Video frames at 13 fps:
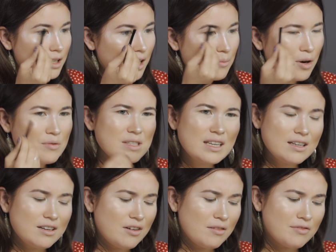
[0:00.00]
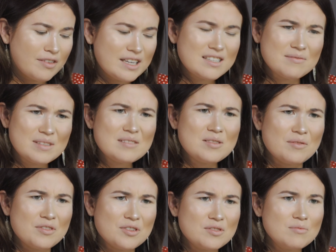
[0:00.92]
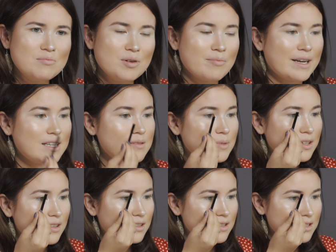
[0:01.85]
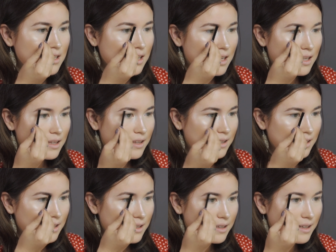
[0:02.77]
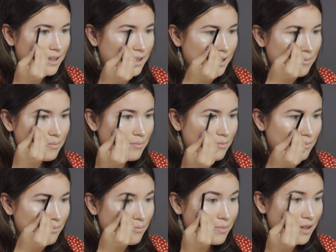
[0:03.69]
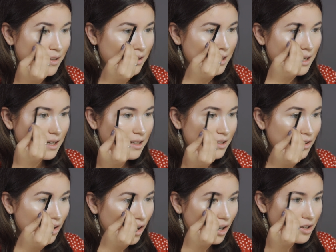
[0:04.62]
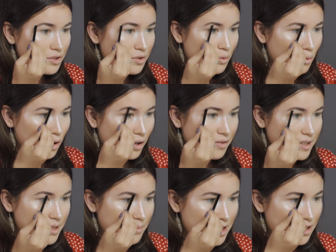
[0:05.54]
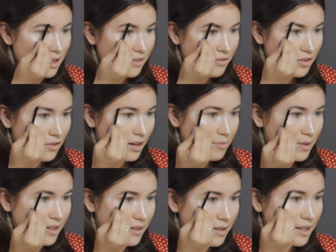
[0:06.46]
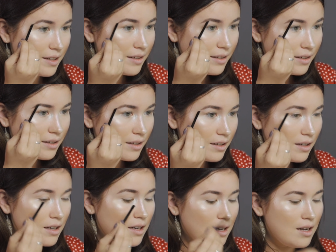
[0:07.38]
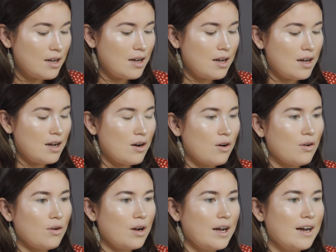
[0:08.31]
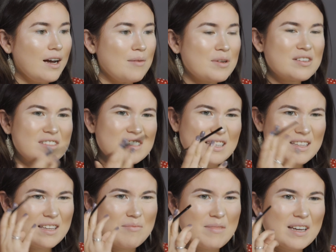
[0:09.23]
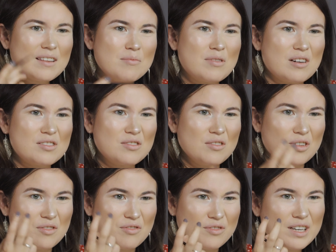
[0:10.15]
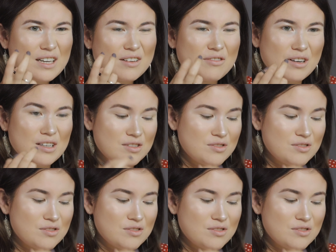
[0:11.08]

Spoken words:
I'm always a little afraid sometimes of using pomades because they can be a little hard to work with, especially if you're a beginner, because they make the brows look really, really